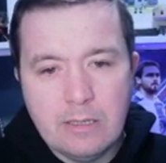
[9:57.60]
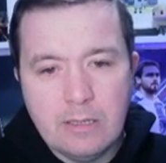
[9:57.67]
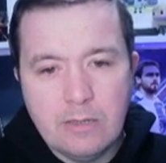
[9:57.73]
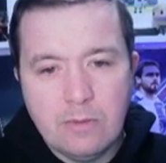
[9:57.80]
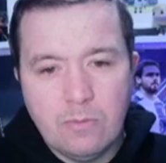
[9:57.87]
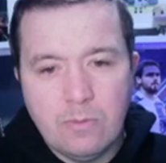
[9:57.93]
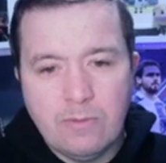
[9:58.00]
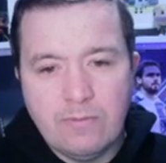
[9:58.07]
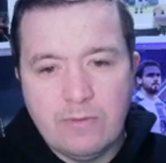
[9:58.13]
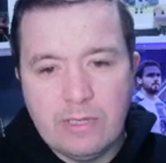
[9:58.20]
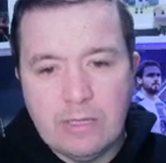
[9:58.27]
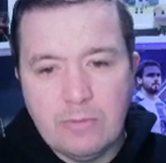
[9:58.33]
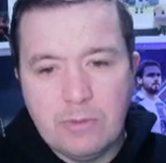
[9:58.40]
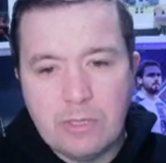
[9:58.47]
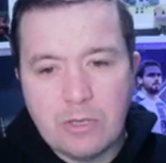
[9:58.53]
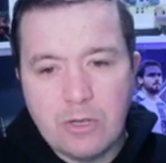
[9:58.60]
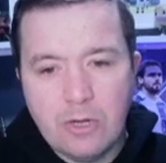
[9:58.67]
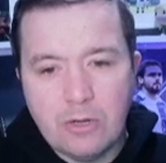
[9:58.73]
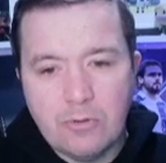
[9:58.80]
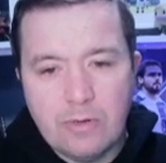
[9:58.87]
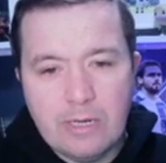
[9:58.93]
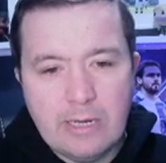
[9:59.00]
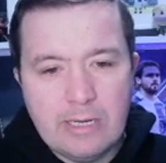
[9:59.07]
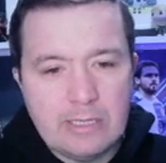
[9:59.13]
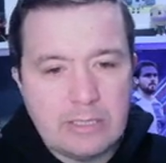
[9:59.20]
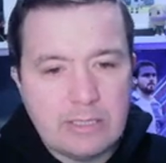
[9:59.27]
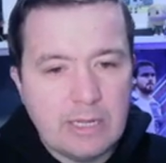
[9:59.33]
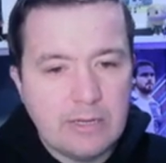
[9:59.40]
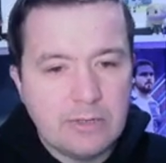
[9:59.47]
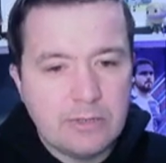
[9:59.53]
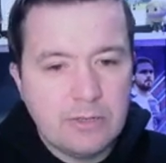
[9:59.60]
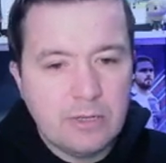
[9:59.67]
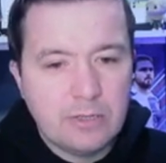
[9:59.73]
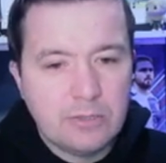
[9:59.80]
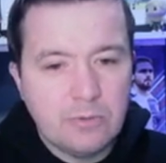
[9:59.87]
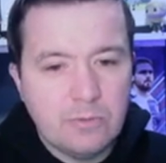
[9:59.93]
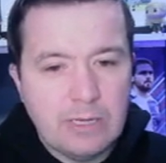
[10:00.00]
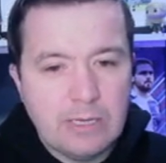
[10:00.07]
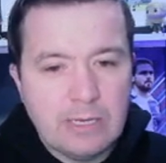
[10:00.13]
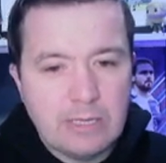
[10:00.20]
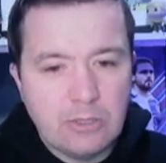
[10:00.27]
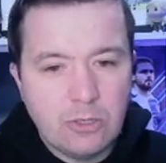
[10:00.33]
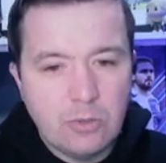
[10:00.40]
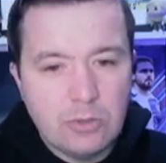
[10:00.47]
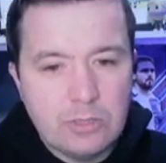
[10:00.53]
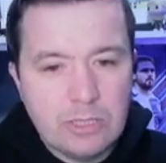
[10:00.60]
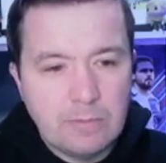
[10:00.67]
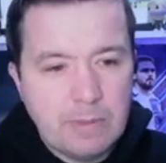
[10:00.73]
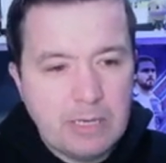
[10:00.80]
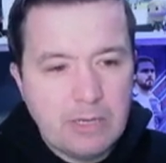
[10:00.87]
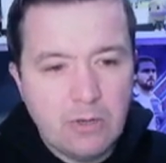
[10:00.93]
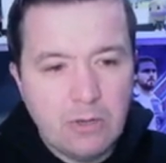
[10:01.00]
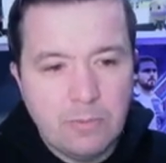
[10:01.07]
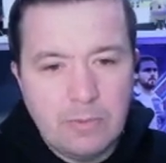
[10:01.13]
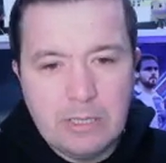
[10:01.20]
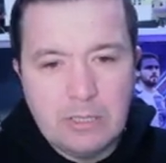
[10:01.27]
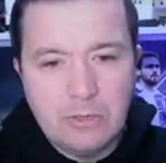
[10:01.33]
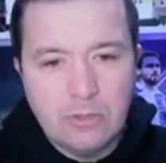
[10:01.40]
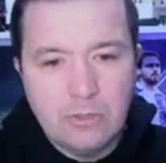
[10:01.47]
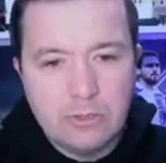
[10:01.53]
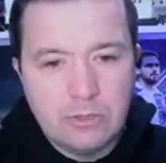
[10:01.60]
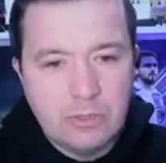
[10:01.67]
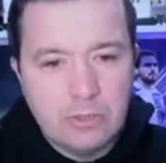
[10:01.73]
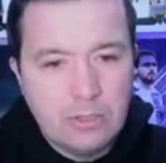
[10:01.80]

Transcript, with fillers: Juan Felipe with a corner here, and it's gets knocked away. Can Kušić pick it up? He does.